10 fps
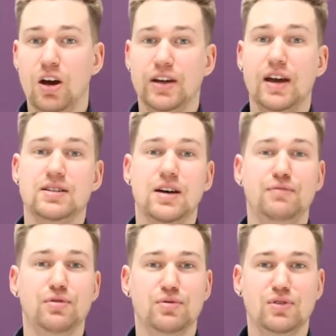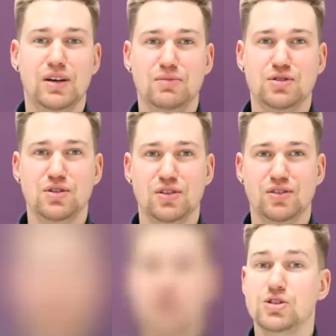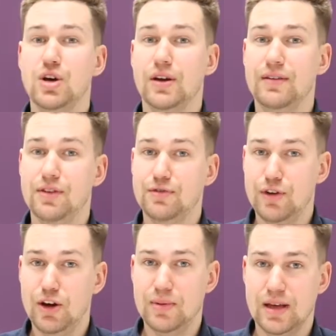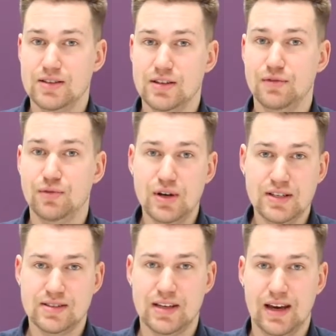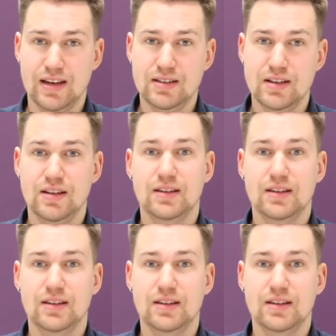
Okay, time for rule number 2. So if the verb ends in a voice sound,